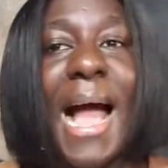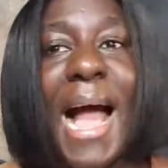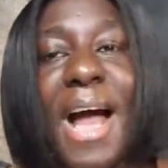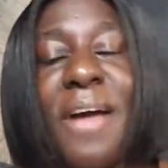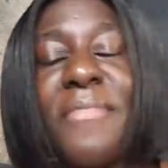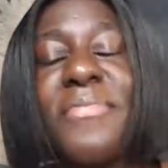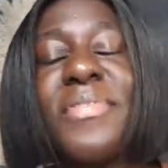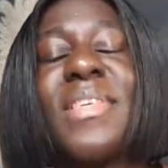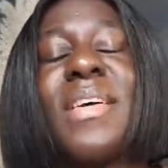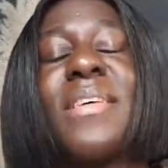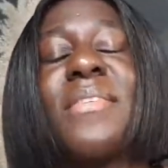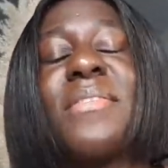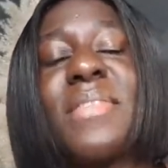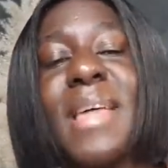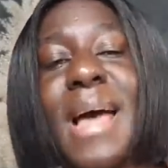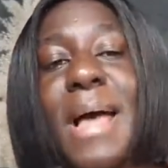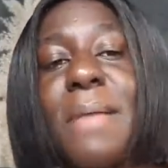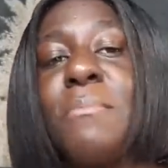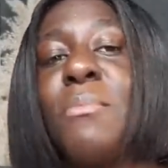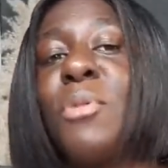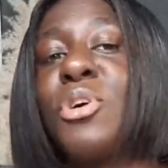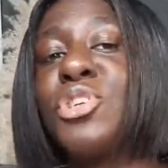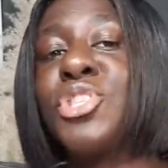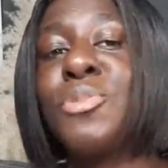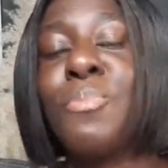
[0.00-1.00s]
after
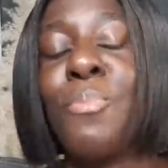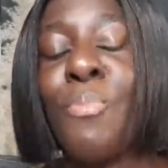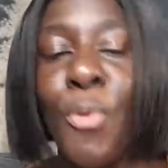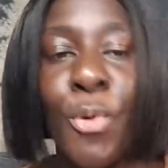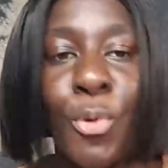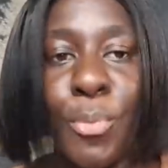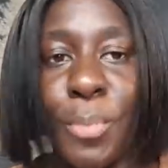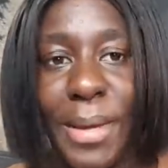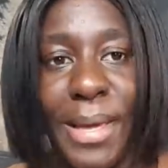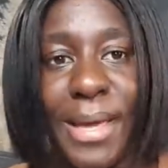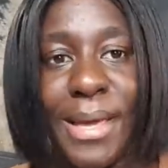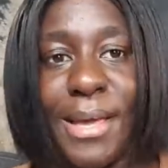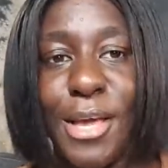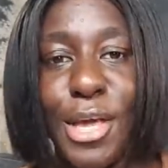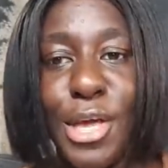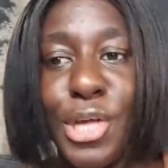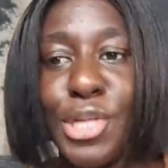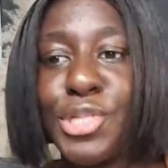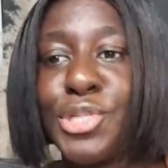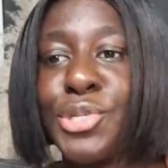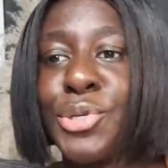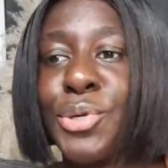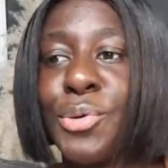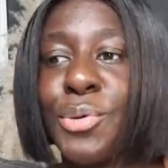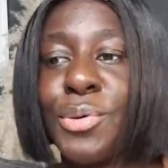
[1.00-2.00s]
that much probing
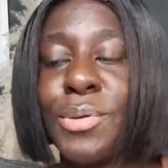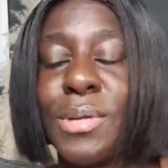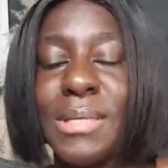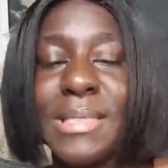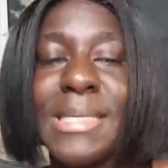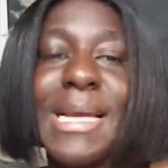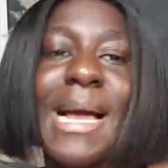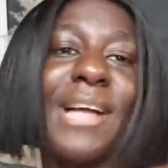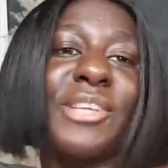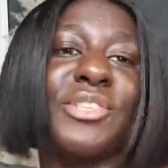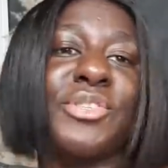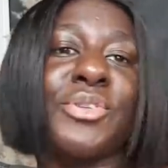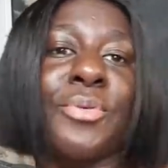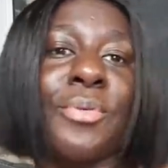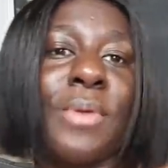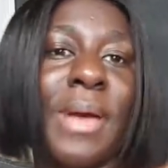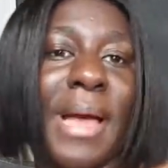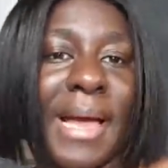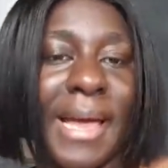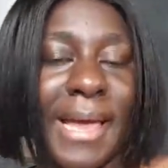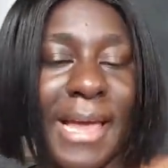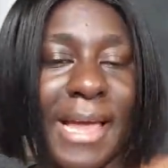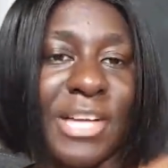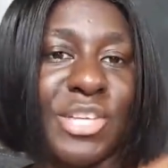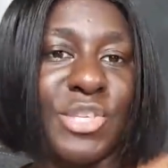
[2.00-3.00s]
into the Thato
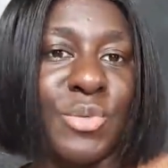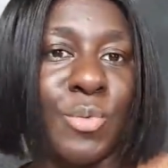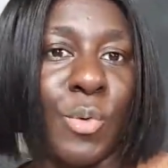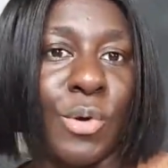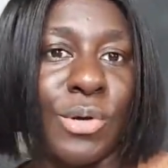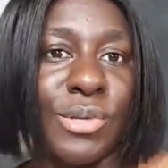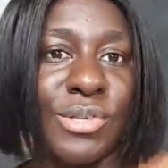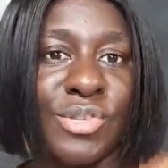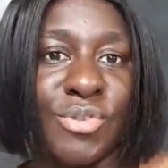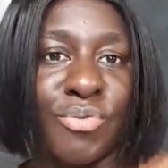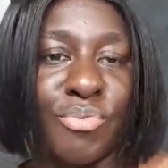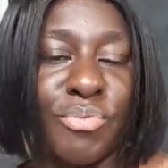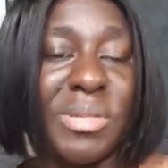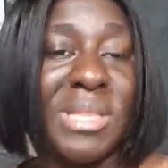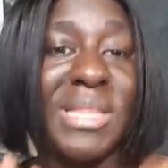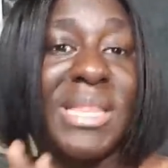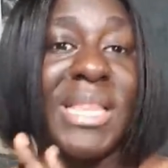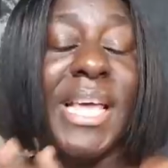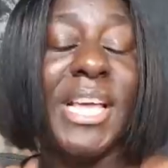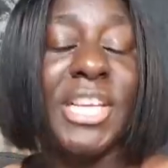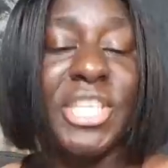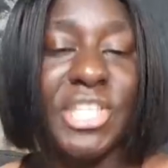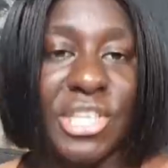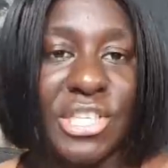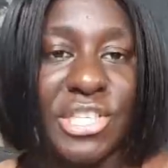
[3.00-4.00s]
and GASH1's
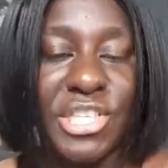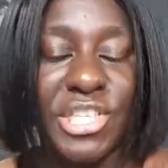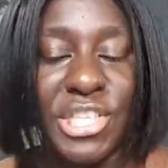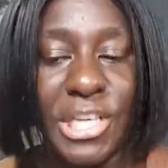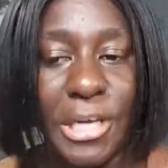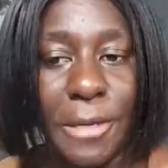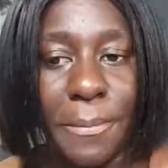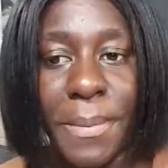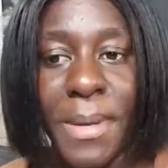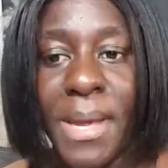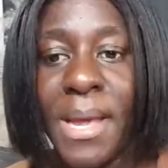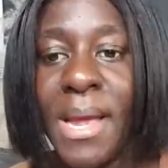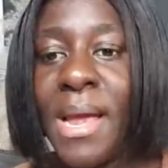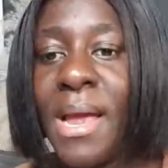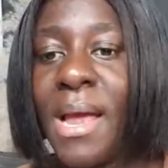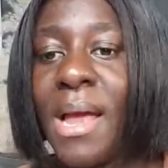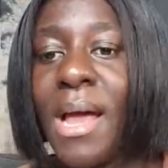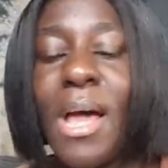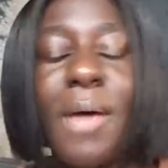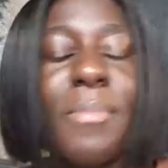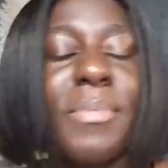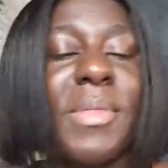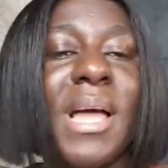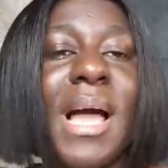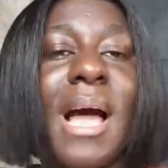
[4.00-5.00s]
relationship,
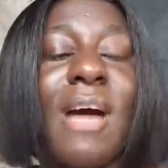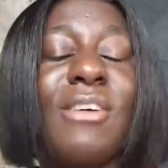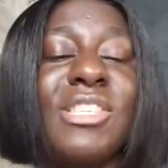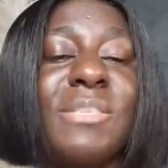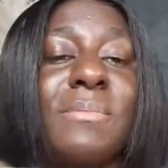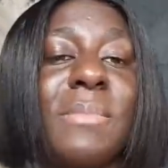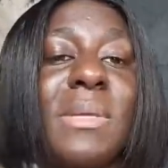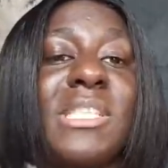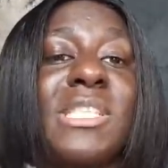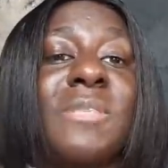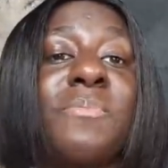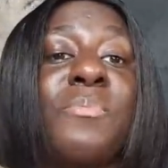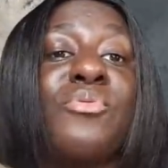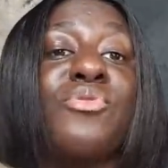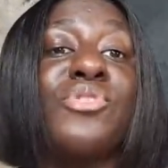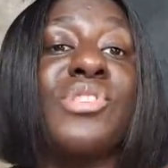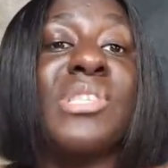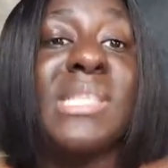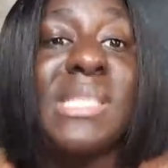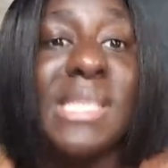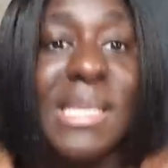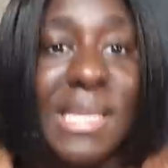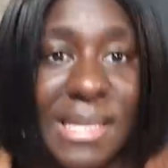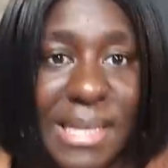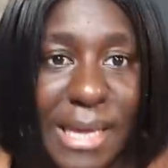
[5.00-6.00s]
and the housemates
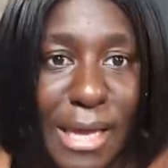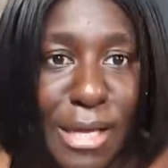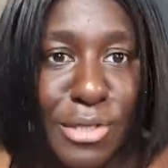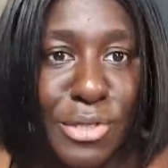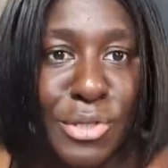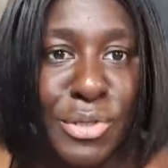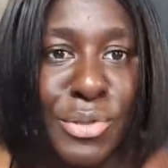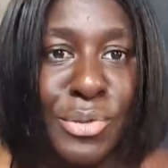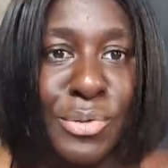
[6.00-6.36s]
proceeded